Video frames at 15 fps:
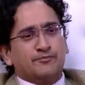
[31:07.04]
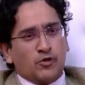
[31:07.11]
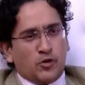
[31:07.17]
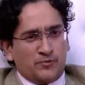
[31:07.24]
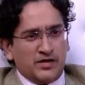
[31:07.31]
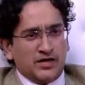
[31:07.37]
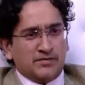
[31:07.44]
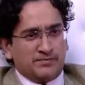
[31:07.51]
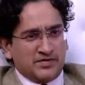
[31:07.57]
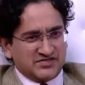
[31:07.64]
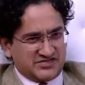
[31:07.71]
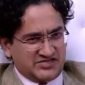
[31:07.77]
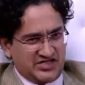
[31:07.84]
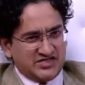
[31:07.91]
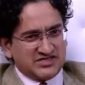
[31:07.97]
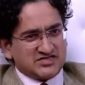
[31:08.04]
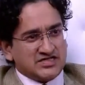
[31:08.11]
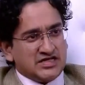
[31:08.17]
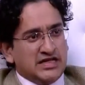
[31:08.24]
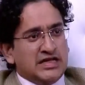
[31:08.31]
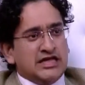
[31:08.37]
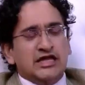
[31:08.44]
popular purchase,
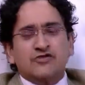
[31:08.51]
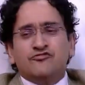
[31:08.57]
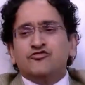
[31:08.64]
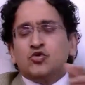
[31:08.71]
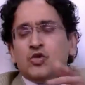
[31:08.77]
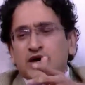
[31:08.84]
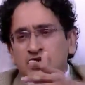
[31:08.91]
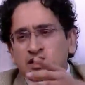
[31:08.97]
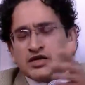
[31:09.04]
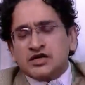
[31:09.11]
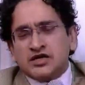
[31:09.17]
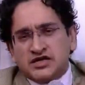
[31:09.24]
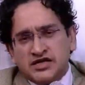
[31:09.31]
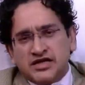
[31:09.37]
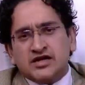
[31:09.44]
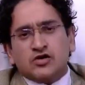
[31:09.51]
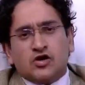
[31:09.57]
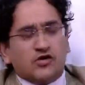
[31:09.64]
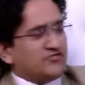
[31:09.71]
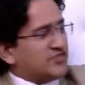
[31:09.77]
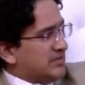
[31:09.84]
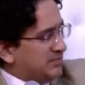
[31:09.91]
if you are a critique
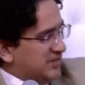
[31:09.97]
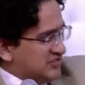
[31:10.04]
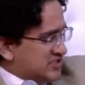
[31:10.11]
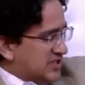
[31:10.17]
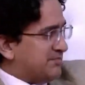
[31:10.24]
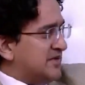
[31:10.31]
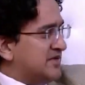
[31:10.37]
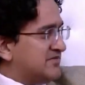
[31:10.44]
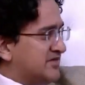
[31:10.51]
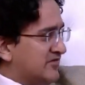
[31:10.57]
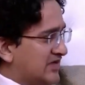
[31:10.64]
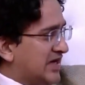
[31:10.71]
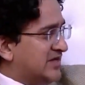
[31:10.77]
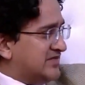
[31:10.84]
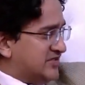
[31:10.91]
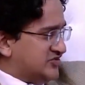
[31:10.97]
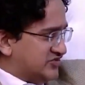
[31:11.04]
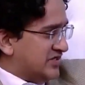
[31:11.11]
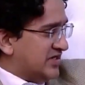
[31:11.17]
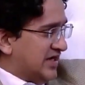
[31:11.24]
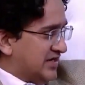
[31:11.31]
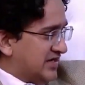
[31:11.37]
of the BJP
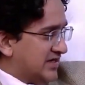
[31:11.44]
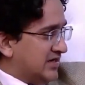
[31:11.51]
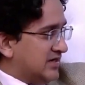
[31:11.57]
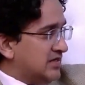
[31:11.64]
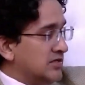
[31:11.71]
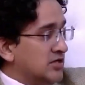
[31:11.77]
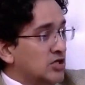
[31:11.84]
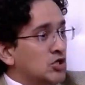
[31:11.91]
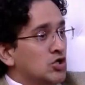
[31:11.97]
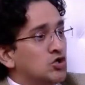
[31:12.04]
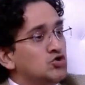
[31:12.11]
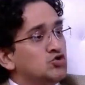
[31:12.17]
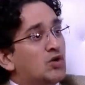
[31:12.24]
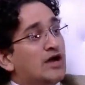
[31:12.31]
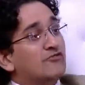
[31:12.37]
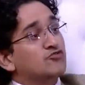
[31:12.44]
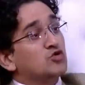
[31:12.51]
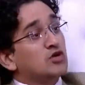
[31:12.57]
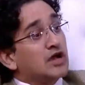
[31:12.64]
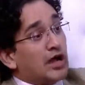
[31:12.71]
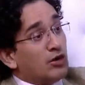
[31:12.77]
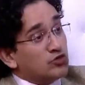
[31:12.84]
civilizational idea, you have to
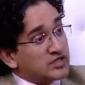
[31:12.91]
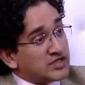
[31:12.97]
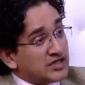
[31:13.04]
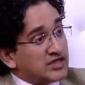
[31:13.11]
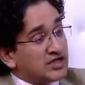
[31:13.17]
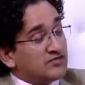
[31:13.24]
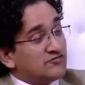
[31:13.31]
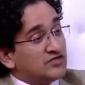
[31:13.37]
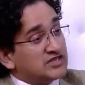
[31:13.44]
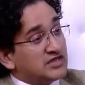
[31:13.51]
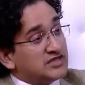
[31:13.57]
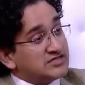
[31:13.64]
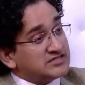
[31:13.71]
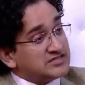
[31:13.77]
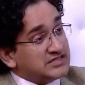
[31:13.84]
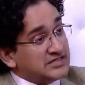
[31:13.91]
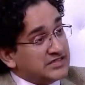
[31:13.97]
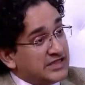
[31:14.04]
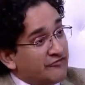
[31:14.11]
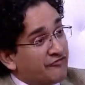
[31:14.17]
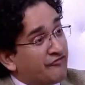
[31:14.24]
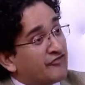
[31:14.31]
counter it with a
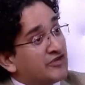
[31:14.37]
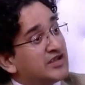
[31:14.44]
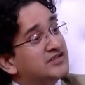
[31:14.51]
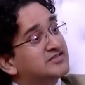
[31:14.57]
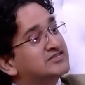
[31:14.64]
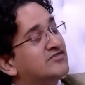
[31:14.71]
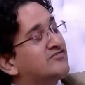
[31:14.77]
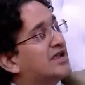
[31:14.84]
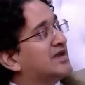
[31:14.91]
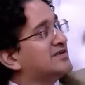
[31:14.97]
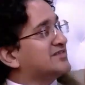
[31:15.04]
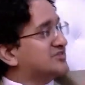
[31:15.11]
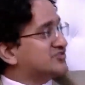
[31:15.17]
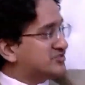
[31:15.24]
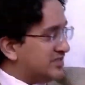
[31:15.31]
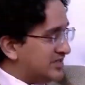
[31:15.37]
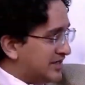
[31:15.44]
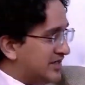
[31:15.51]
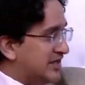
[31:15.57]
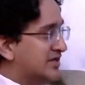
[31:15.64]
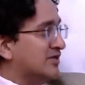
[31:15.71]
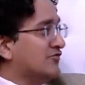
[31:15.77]
different civilizational
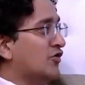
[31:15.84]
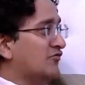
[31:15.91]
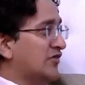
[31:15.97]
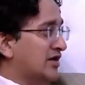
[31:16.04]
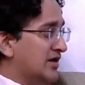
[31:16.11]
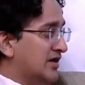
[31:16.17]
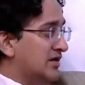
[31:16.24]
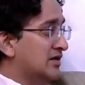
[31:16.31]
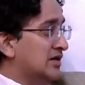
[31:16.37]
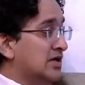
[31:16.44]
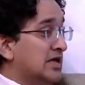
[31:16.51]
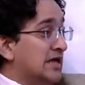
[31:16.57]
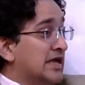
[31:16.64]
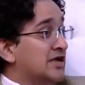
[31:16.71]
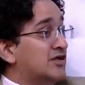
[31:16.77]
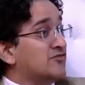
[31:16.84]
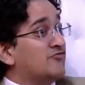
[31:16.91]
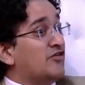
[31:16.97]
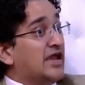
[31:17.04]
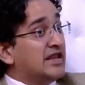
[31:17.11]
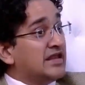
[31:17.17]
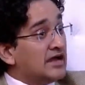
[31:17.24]
narrative of India. It is
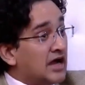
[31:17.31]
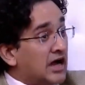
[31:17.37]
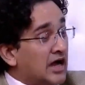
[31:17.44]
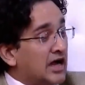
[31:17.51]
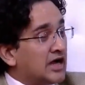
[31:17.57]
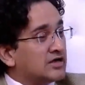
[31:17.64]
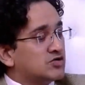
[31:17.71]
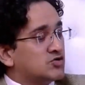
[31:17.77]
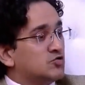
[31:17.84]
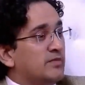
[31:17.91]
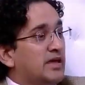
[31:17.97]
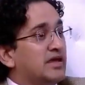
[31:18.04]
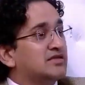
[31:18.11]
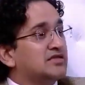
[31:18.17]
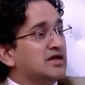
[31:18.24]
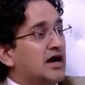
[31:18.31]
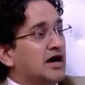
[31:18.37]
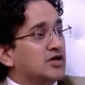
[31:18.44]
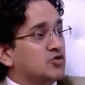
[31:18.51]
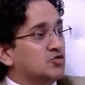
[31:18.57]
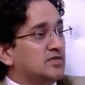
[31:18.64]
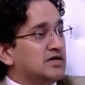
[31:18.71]
very hard to make the
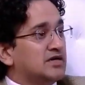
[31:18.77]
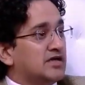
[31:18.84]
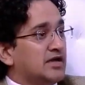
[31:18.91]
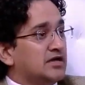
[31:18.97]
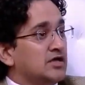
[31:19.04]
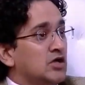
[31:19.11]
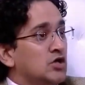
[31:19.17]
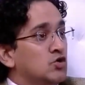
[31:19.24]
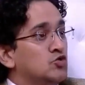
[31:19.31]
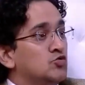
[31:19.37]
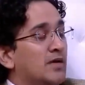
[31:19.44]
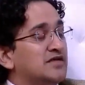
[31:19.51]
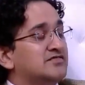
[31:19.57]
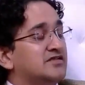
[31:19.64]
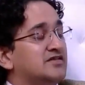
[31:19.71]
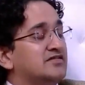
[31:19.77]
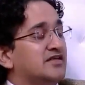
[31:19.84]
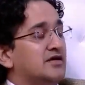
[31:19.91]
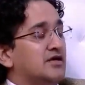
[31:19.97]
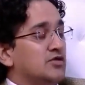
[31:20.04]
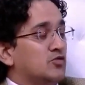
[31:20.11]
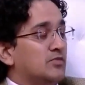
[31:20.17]
argument that you
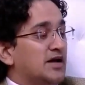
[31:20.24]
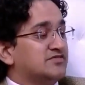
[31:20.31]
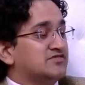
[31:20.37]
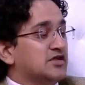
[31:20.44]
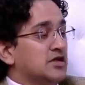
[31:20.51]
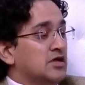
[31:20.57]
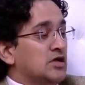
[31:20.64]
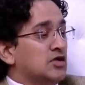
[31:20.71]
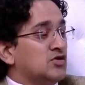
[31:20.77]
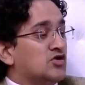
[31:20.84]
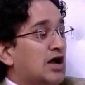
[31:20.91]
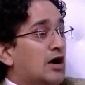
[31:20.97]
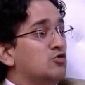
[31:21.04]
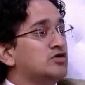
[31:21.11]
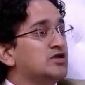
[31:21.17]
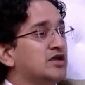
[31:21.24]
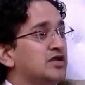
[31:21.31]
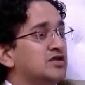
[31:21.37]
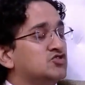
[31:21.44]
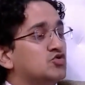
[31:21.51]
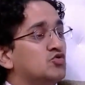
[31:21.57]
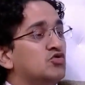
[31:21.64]
must counter
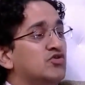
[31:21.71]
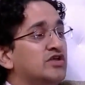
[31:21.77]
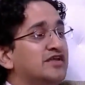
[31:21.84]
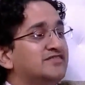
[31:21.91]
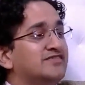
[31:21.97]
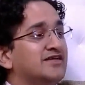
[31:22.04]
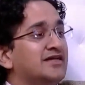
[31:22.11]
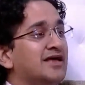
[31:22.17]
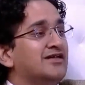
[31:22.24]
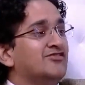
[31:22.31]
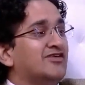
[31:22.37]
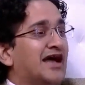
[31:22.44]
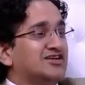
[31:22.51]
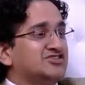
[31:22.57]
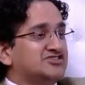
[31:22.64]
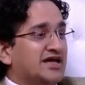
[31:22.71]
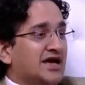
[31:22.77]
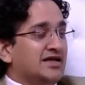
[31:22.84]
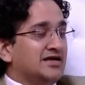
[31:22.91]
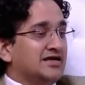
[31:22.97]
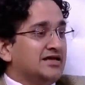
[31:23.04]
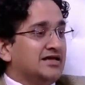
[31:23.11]
it through reason and
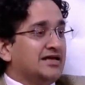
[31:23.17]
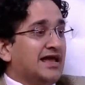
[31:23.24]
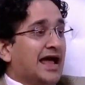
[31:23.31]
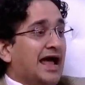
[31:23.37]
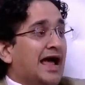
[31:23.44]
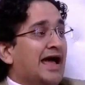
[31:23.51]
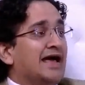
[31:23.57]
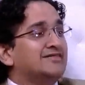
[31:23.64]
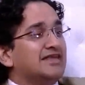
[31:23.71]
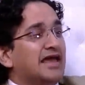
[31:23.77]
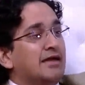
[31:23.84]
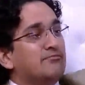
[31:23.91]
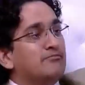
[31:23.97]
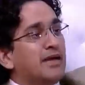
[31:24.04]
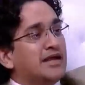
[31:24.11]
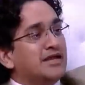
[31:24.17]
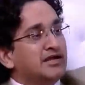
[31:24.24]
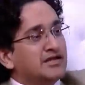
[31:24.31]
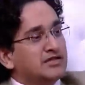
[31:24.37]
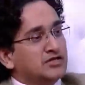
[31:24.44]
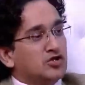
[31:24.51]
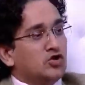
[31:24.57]
rationality as embedded
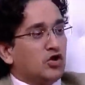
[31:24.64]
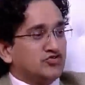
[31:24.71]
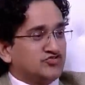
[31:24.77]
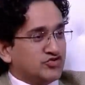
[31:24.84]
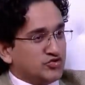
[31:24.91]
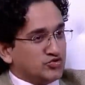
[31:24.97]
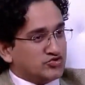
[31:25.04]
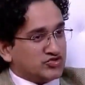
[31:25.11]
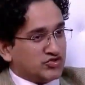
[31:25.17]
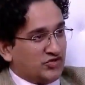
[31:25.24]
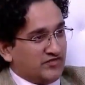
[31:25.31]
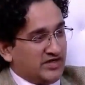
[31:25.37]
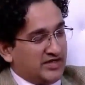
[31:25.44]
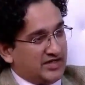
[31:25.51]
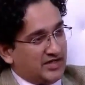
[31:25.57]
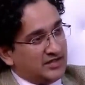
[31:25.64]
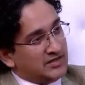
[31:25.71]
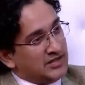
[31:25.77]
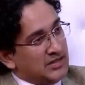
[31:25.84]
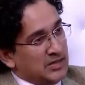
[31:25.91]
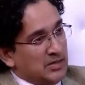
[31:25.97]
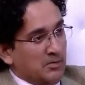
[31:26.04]
in the Constitution of India.
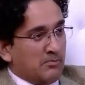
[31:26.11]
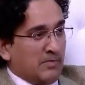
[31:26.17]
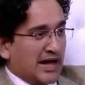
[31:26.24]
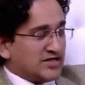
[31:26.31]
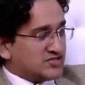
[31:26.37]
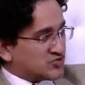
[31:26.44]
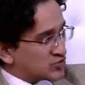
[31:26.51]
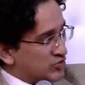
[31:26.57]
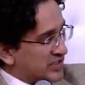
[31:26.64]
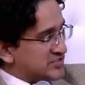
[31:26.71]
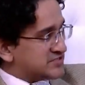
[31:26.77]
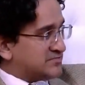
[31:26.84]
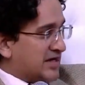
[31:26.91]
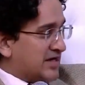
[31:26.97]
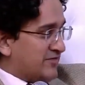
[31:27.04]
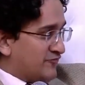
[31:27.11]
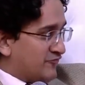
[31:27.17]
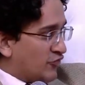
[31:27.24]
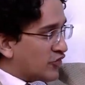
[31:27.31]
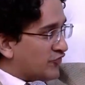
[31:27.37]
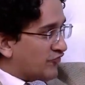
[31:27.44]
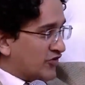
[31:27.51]
My students might
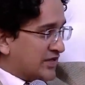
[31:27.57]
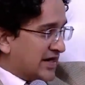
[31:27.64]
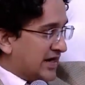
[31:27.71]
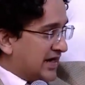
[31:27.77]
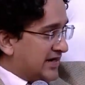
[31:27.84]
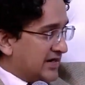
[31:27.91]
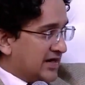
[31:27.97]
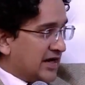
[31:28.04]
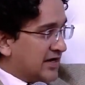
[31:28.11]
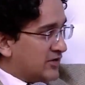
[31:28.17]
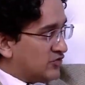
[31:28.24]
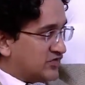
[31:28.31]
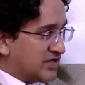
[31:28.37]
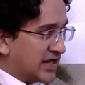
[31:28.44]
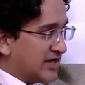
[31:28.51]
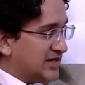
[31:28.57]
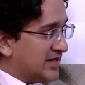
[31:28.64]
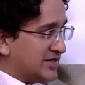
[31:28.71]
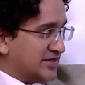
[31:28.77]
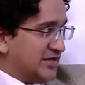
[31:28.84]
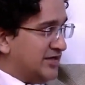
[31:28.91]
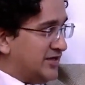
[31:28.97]
vote for that idea. I don't think any
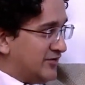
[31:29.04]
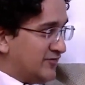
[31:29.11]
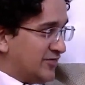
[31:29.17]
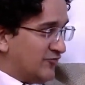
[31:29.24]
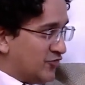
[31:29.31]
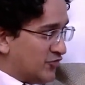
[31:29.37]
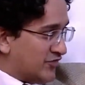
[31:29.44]
other Indian will vote.